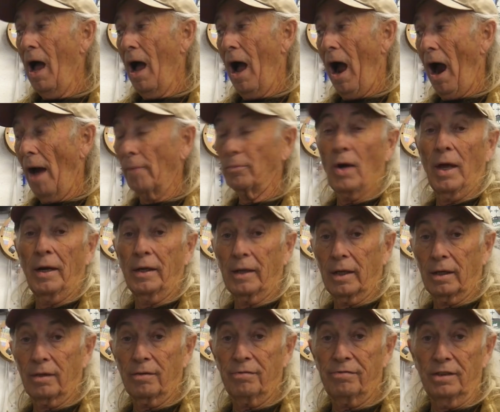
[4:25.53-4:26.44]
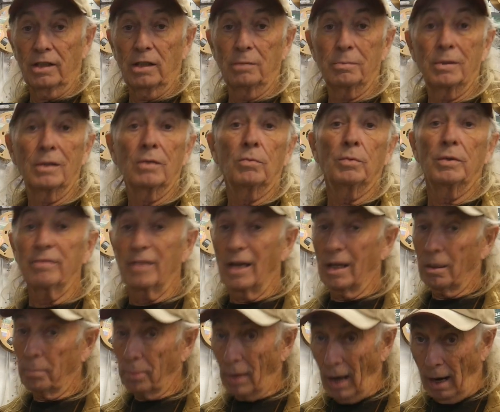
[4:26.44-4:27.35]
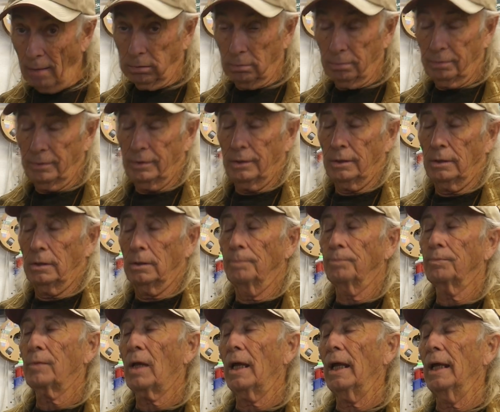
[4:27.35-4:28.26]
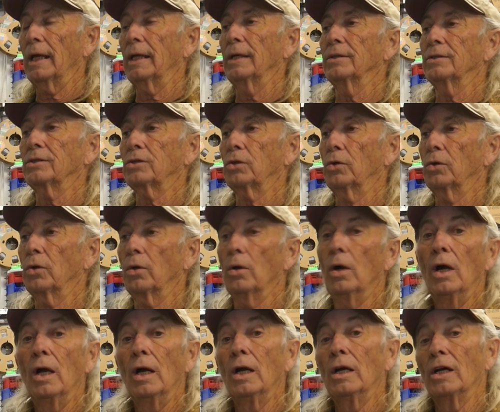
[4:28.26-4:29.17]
I'm running out of filament we've got a problem you know and sort of